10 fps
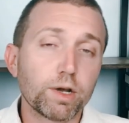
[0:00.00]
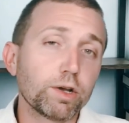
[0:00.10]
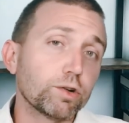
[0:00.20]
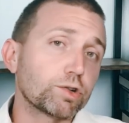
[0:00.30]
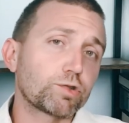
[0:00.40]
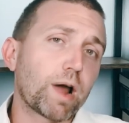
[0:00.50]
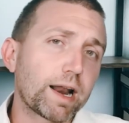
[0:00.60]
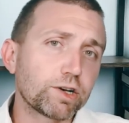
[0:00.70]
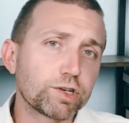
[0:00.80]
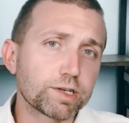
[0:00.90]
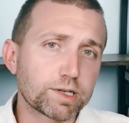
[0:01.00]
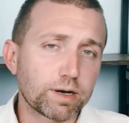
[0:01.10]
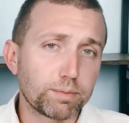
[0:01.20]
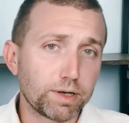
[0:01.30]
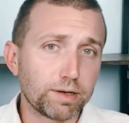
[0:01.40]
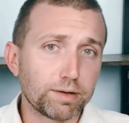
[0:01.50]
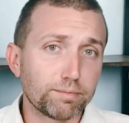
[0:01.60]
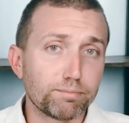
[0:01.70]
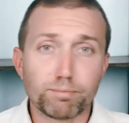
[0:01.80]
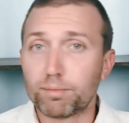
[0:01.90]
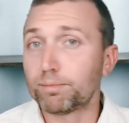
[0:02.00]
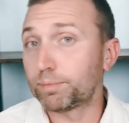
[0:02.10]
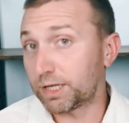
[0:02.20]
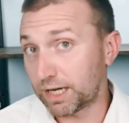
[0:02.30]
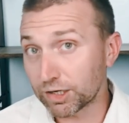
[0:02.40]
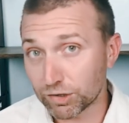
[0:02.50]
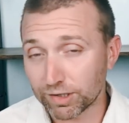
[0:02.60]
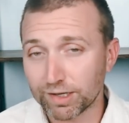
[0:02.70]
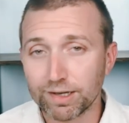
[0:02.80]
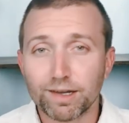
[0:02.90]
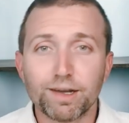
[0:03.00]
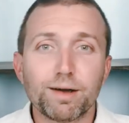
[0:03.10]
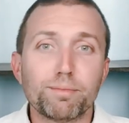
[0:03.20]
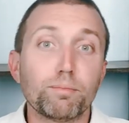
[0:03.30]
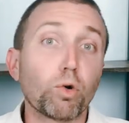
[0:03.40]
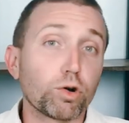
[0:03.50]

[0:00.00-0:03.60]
Your strategy is going to be potentially more